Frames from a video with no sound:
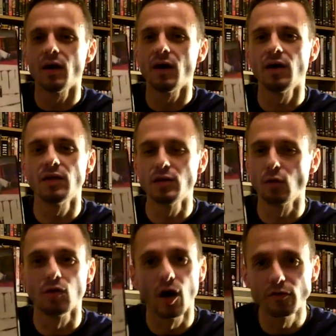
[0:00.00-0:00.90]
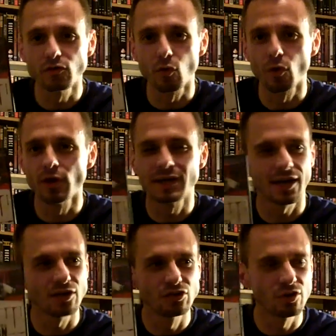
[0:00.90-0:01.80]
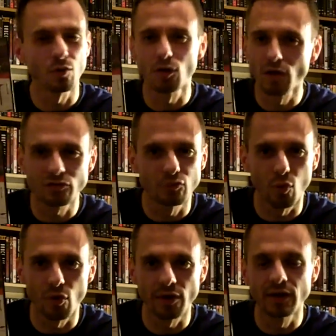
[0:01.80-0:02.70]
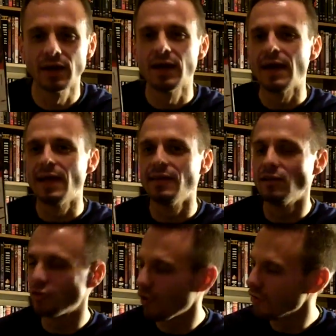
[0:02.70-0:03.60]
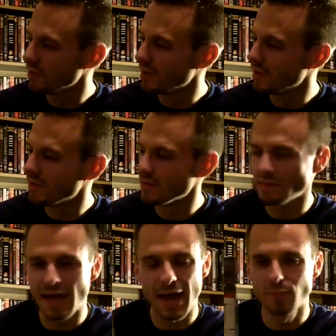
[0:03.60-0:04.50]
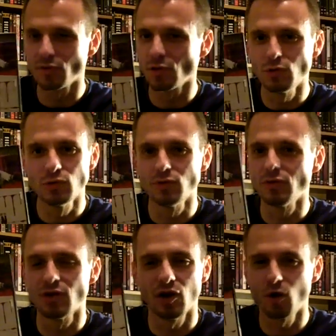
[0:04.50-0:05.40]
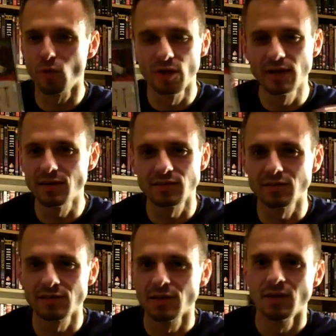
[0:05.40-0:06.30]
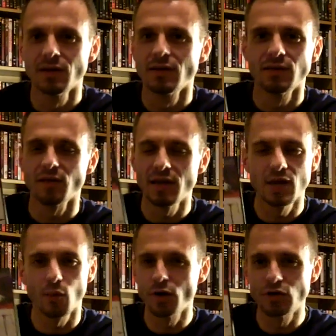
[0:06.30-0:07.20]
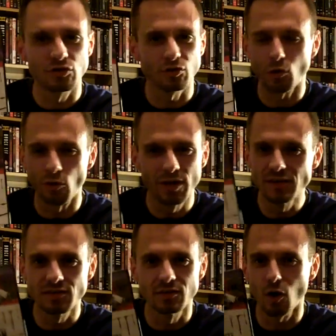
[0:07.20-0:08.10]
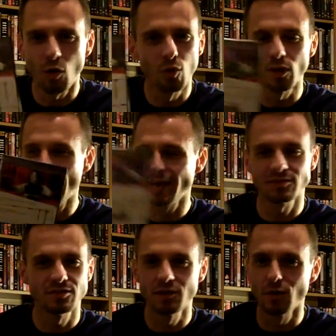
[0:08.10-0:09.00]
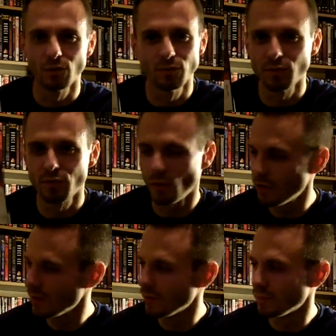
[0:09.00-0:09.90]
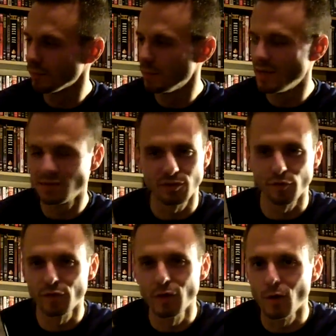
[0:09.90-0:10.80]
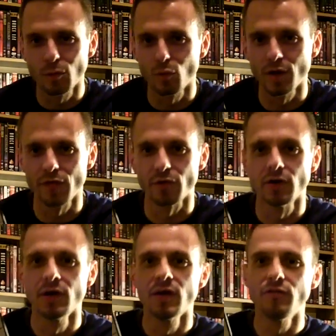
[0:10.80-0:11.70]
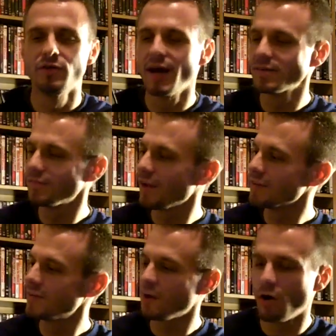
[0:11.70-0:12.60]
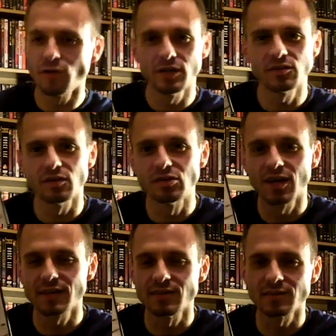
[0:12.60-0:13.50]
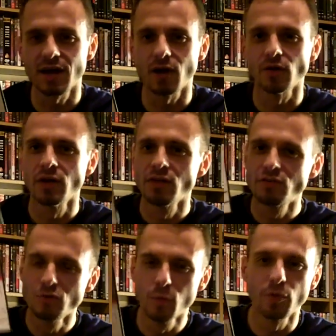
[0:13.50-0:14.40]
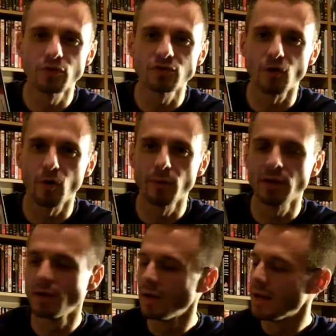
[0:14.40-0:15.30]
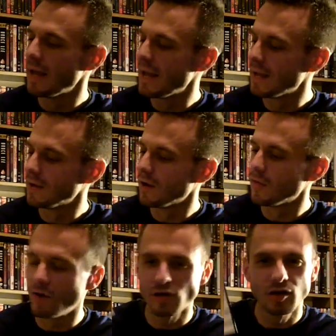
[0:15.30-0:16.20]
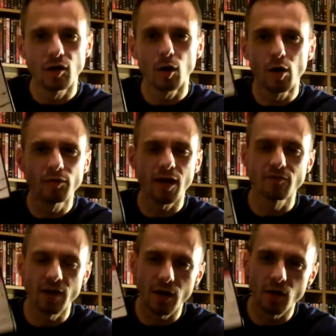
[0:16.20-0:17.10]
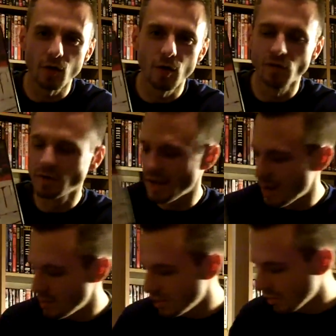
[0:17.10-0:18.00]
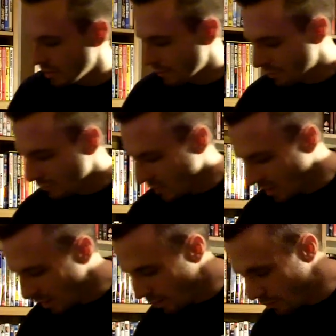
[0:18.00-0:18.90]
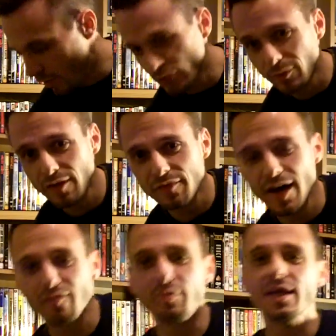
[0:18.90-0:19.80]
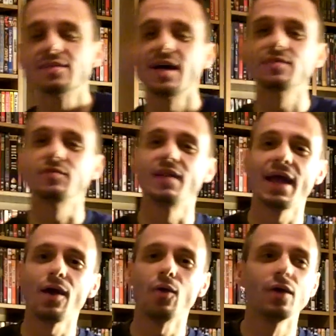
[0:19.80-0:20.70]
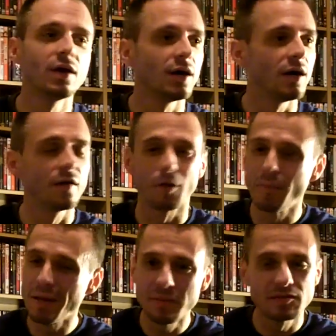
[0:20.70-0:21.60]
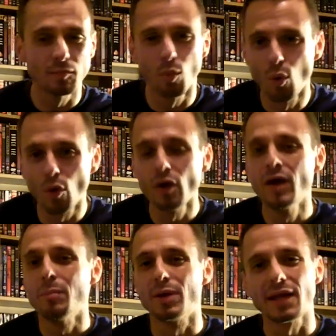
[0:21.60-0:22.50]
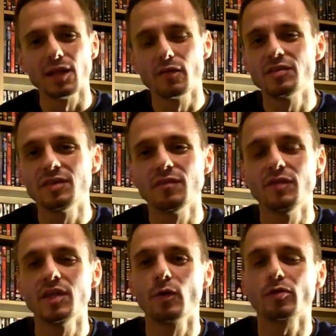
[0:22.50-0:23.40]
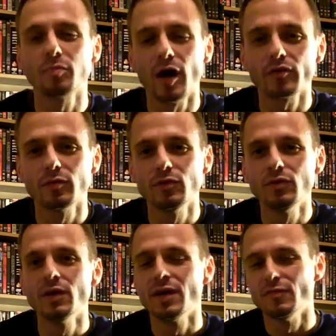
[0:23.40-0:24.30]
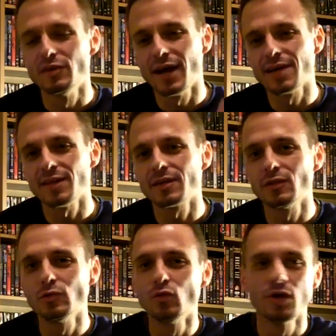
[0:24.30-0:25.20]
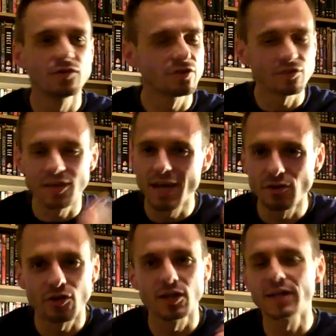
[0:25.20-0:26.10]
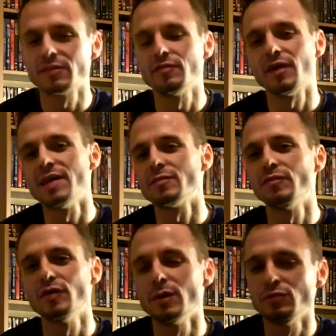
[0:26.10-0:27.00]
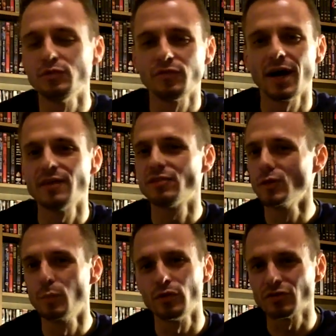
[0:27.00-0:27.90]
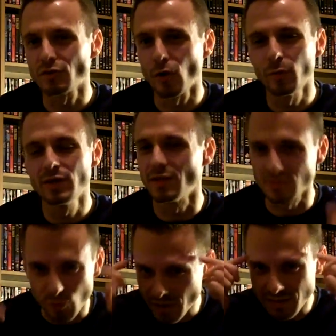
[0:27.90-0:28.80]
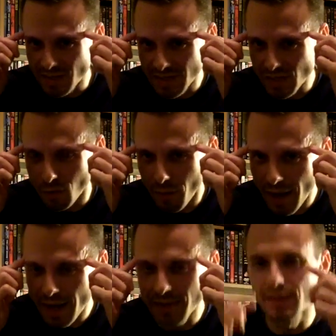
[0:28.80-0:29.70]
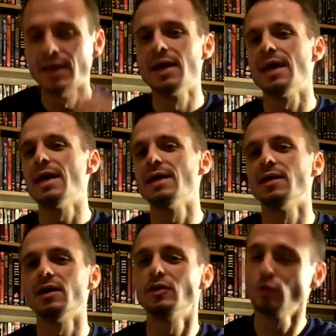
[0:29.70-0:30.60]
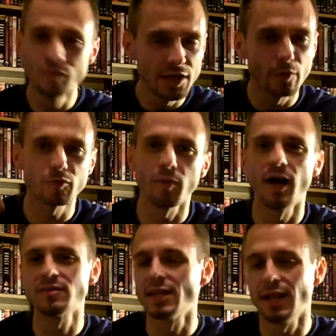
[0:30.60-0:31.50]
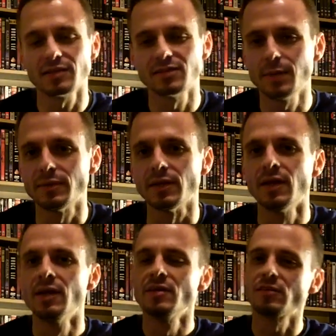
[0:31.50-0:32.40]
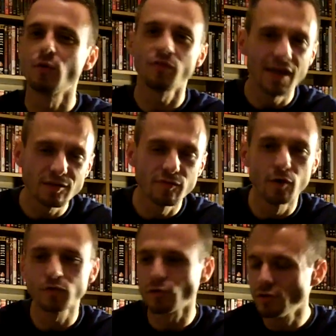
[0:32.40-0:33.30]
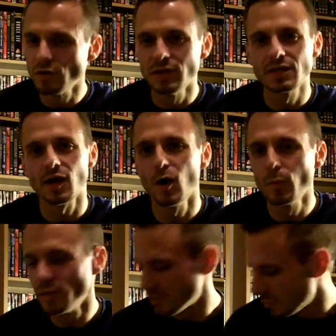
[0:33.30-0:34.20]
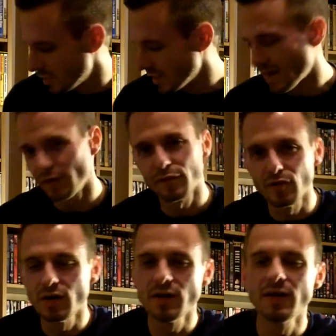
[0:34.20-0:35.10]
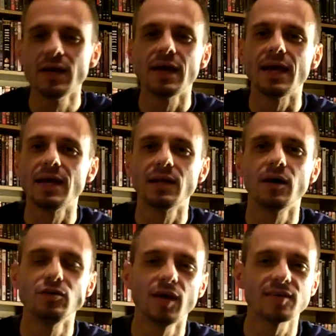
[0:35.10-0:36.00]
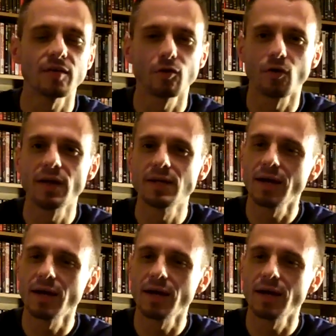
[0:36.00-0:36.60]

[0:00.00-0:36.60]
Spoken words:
love story, kind of gentle love story, and then turns into this absolute horrendous thing where you're just cringing the whole last 30 minutes of the film or whatever. If you guys have not seen Audition, check this out. Super disturbing. And there you go. Hopefully I've not gone over time here. Those are my 5 picks as of now. There may be some more, but I'd love to see a video response from you. If you guys like to do one, just scan your collection, find some films you find super disturbing that's really stick in your mind, and do a video response, and I'll accept it. So thanks, folks, for tuning in. I hope this has been kind of fun, and you guys have a great